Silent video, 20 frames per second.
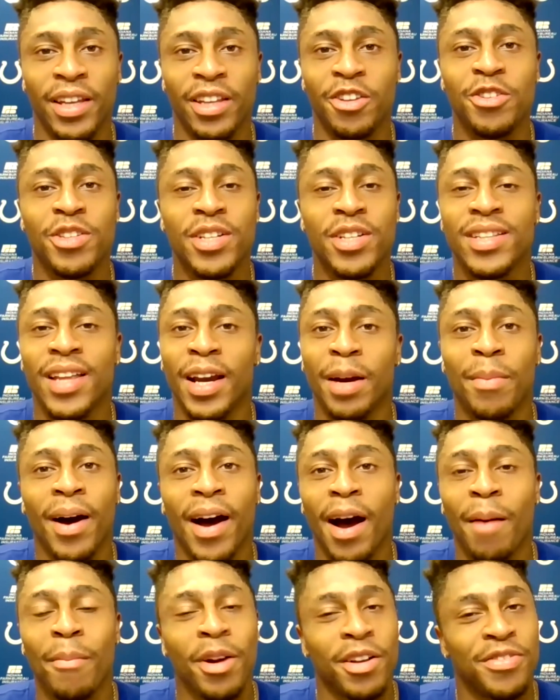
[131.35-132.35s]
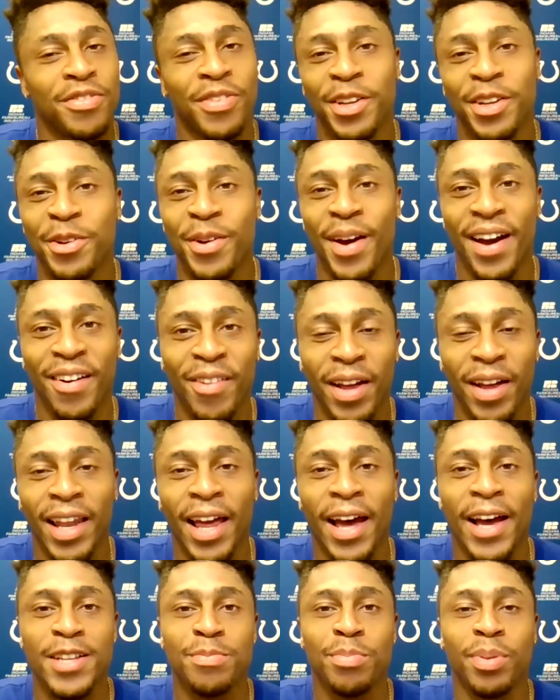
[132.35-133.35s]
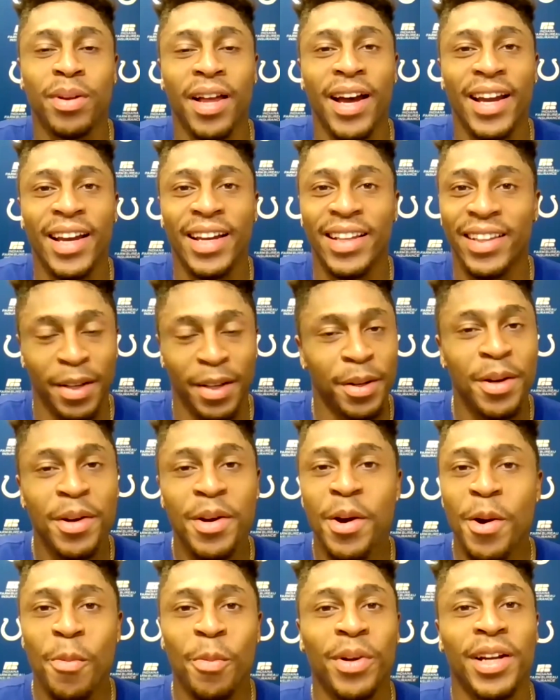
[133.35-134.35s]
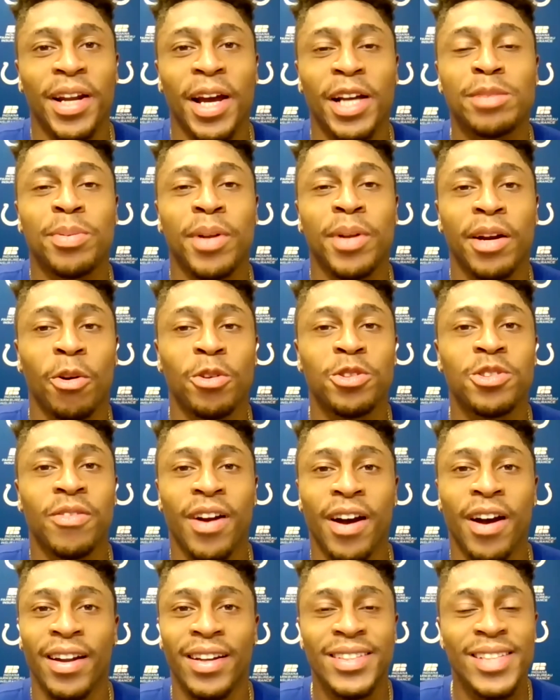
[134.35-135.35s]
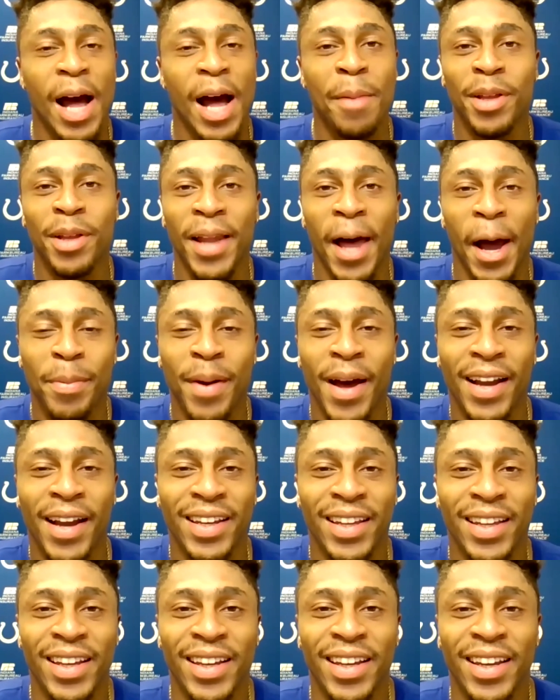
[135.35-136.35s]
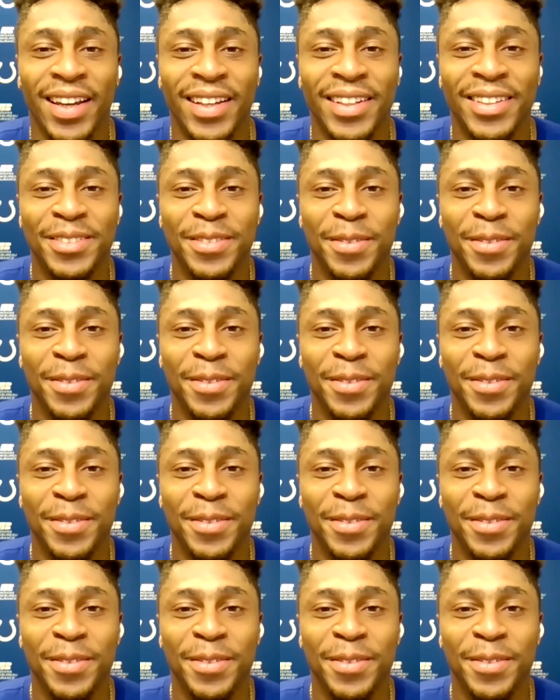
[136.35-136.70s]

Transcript: you just think about how much fun you had on that last play, and then when the next play rolls around, it's time to lock back in again.